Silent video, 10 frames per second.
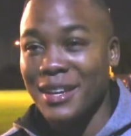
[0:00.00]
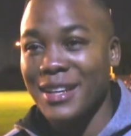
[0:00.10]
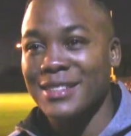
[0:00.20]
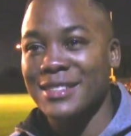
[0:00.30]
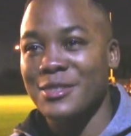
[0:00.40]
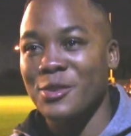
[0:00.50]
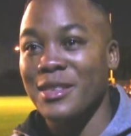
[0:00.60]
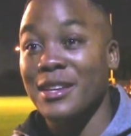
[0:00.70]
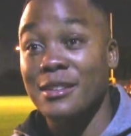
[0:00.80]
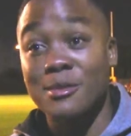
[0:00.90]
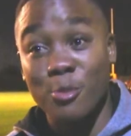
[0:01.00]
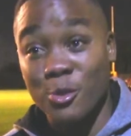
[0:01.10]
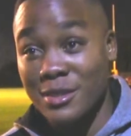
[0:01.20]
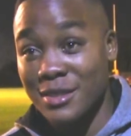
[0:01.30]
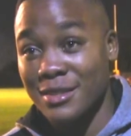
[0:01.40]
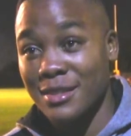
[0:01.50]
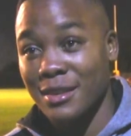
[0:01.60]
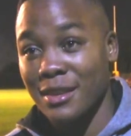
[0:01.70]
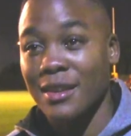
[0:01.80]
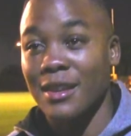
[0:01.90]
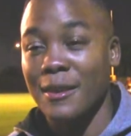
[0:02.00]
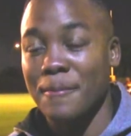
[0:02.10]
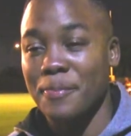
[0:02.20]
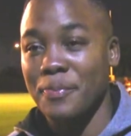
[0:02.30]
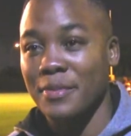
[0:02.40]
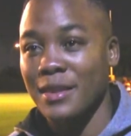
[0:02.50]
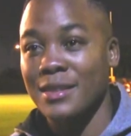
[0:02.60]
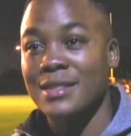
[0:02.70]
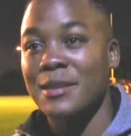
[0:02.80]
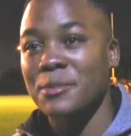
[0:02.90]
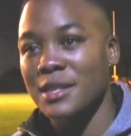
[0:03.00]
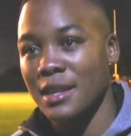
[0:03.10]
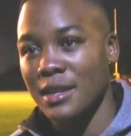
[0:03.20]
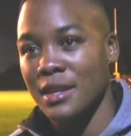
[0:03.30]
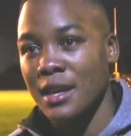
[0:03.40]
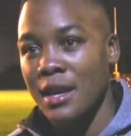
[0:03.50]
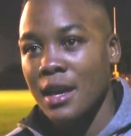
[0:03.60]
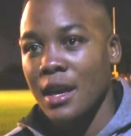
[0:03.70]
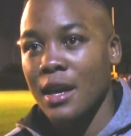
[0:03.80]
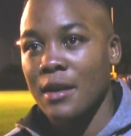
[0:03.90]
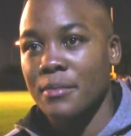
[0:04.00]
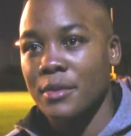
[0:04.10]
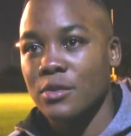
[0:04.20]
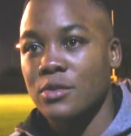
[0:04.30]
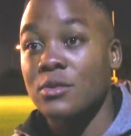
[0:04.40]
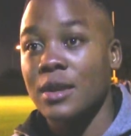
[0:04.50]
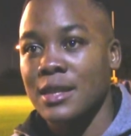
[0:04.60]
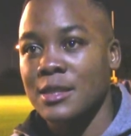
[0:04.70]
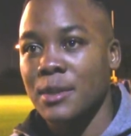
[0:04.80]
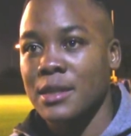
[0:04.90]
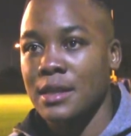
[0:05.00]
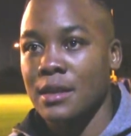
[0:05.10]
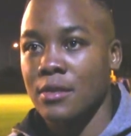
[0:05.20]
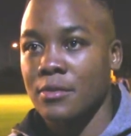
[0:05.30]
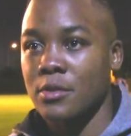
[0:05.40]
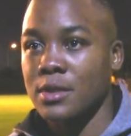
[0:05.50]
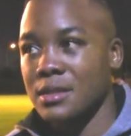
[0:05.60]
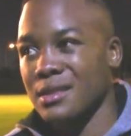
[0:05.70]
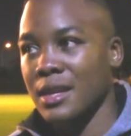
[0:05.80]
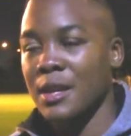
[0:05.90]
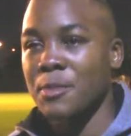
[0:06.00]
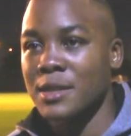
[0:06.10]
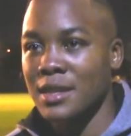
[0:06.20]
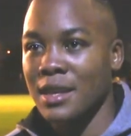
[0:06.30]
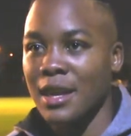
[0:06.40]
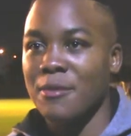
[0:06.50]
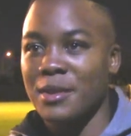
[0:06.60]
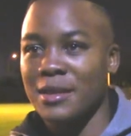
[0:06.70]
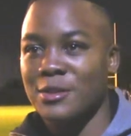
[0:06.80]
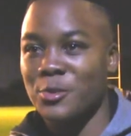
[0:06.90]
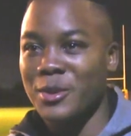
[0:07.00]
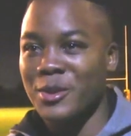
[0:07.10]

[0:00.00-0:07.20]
and the girls brought it exceptionally to us. But of course, rugby is a game that you win